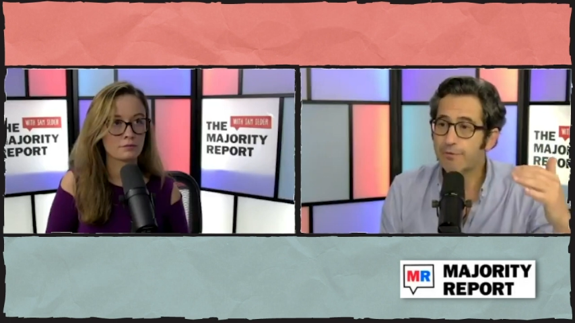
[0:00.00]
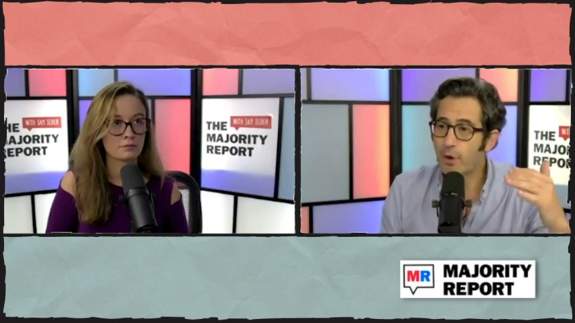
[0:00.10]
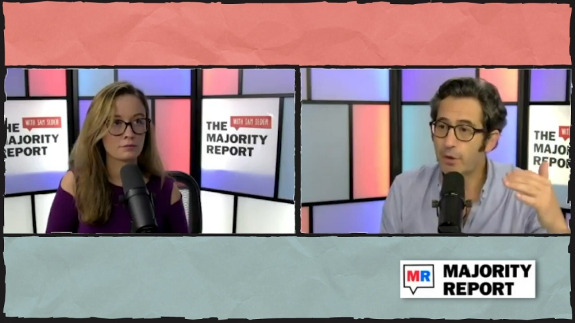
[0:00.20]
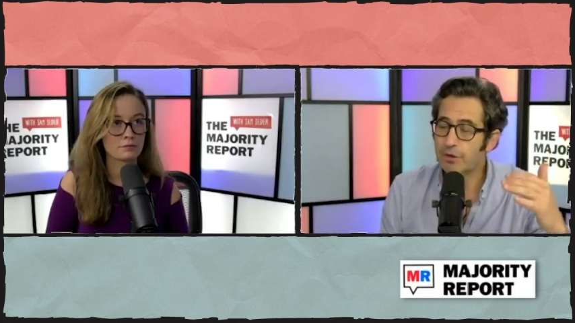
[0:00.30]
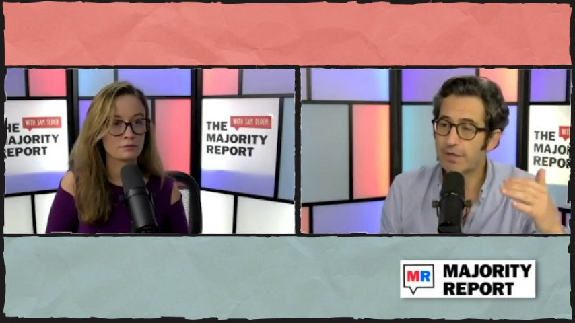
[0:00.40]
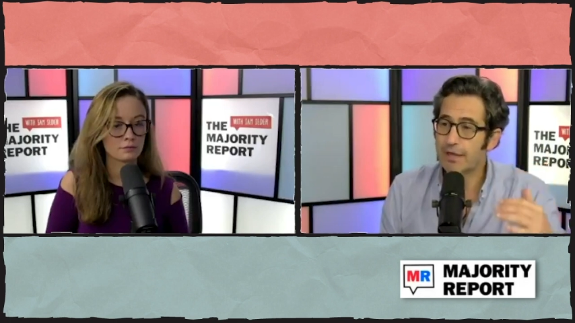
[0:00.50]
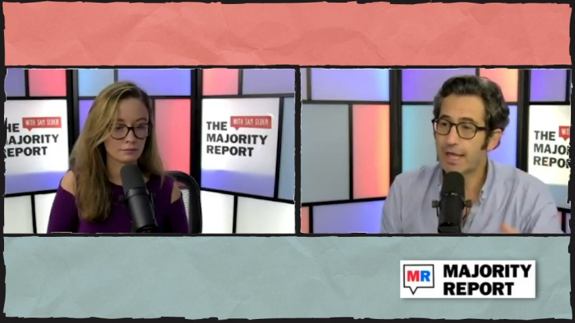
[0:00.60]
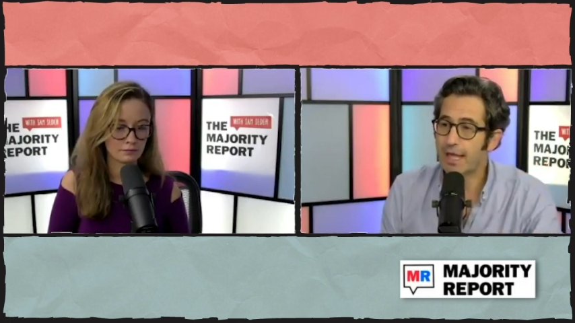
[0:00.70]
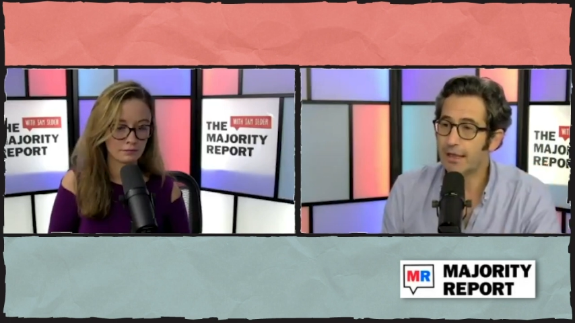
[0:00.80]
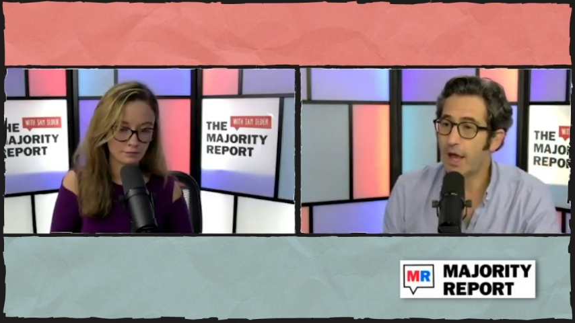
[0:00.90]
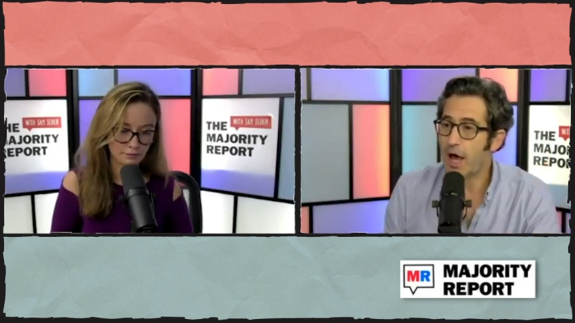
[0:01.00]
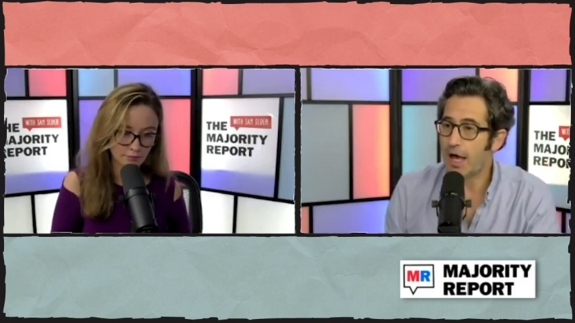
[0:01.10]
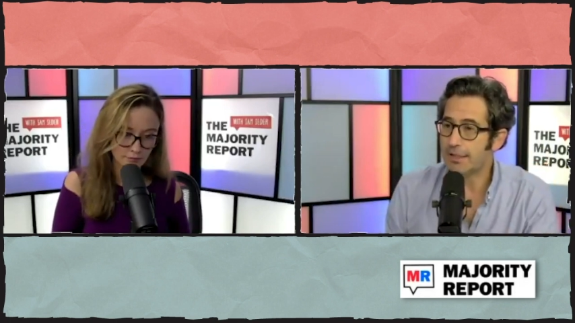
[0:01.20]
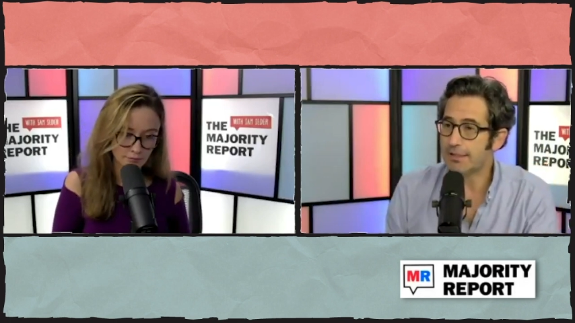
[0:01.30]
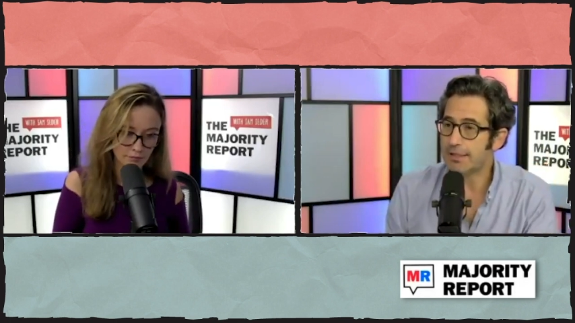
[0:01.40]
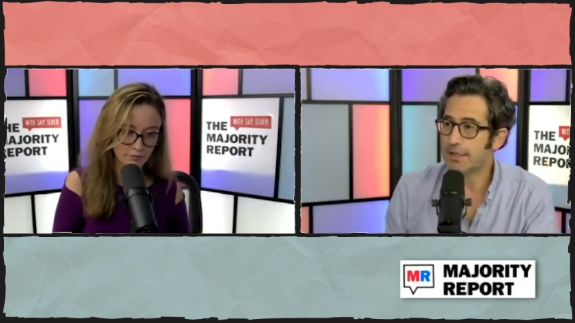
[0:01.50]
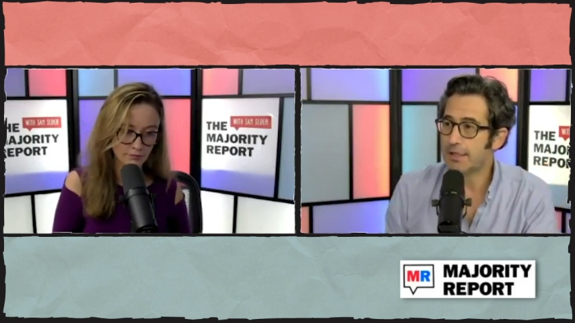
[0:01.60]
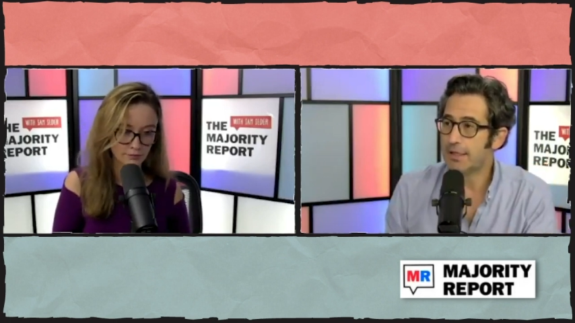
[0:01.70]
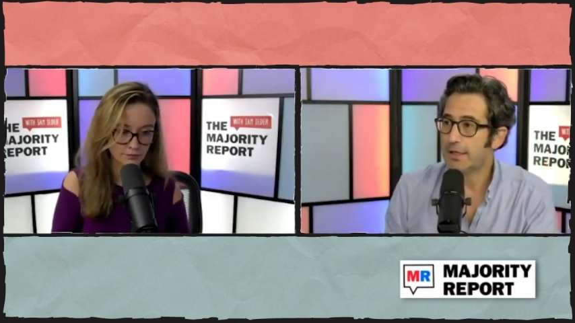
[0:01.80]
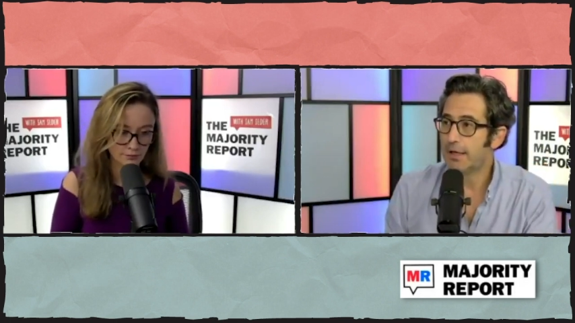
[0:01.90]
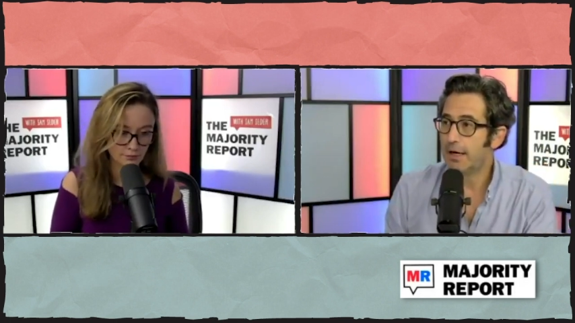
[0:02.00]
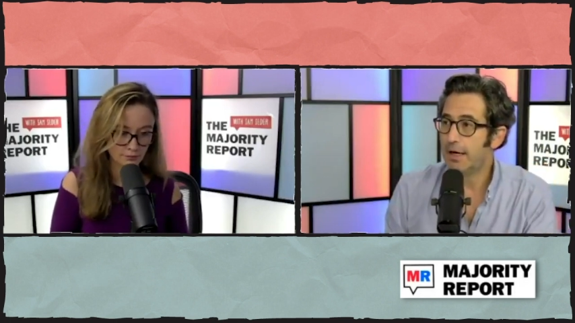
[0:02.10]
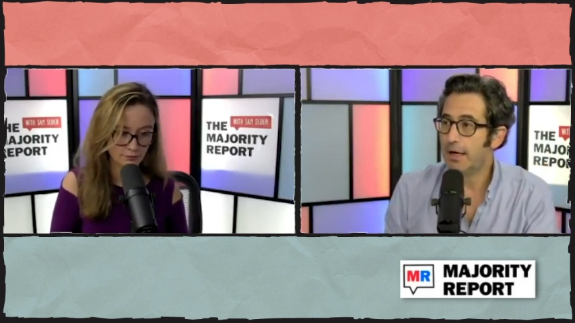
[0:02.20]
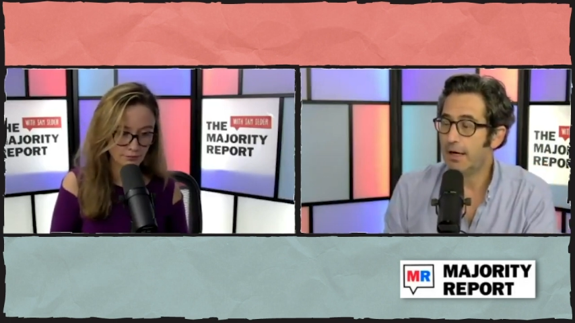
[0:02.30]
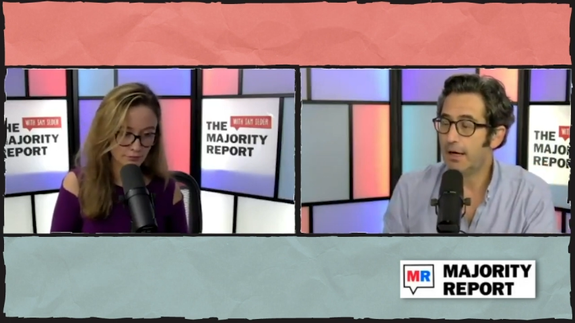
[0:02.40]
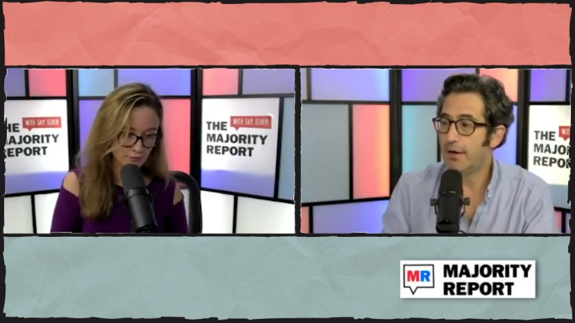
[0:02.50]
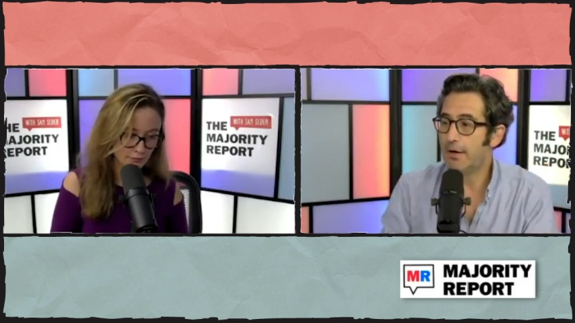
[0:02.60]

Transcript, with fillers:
Speaker 1: voters that they lost or